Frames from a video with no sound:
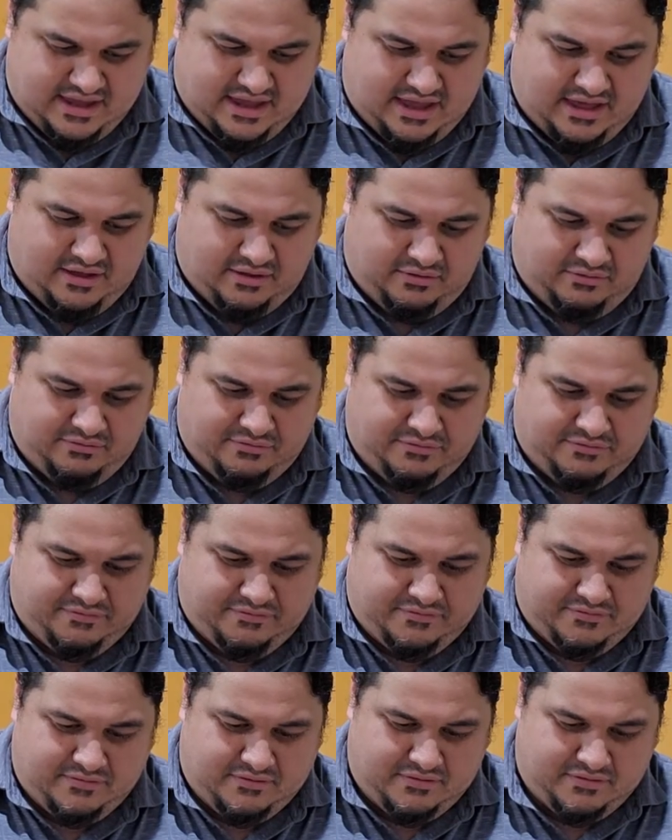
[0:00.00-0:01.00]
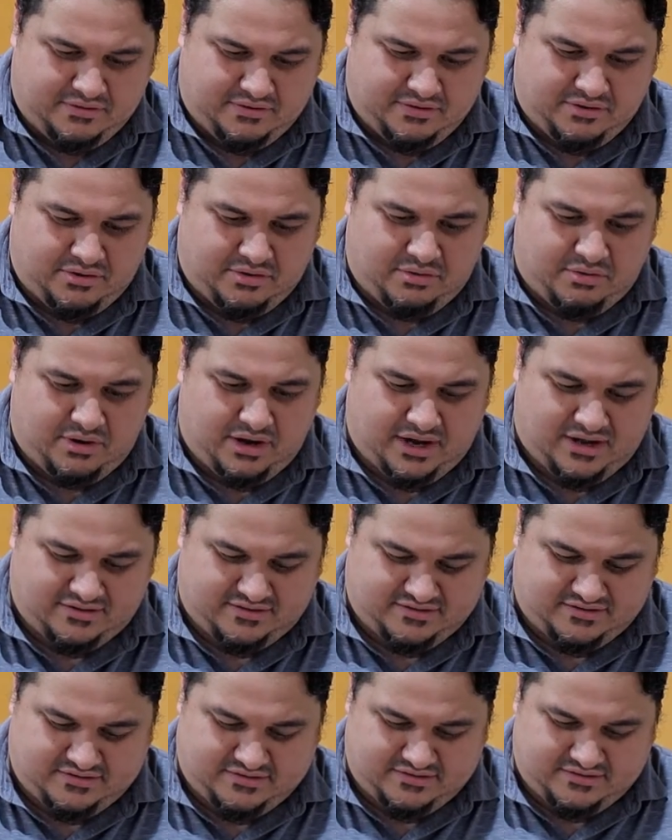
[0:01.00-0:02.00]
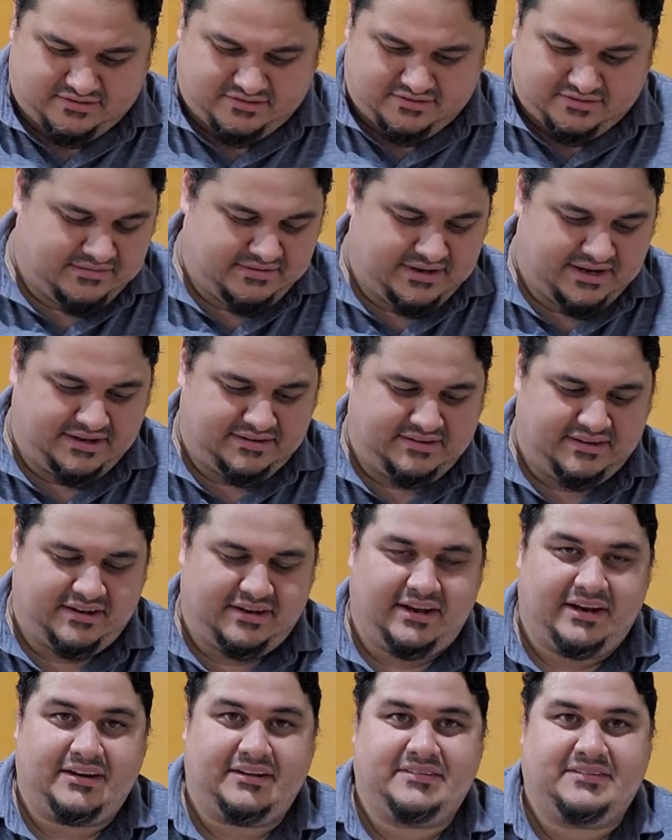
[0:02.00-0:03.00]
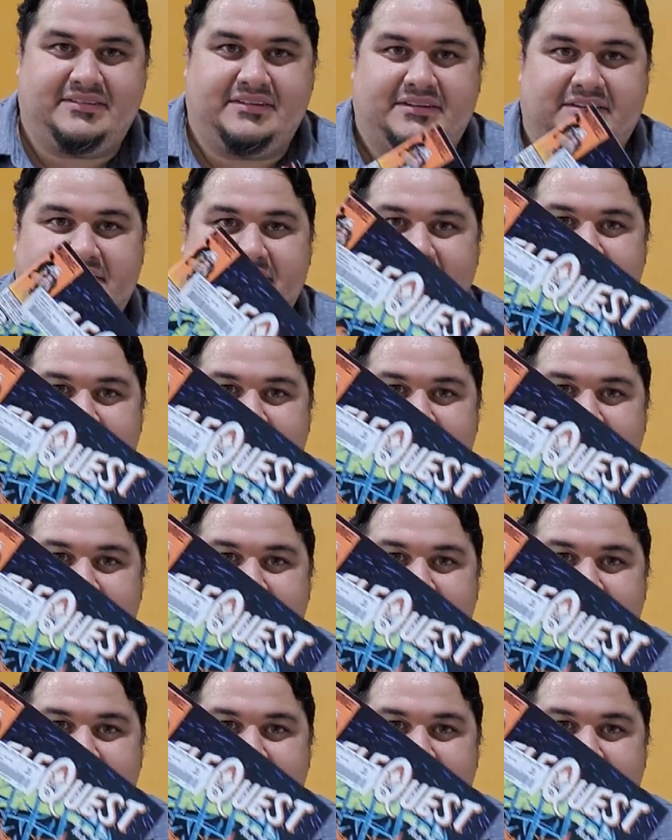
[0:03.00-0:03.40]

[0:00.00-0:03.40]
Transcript: Elf Quest, nineteen eighty-six.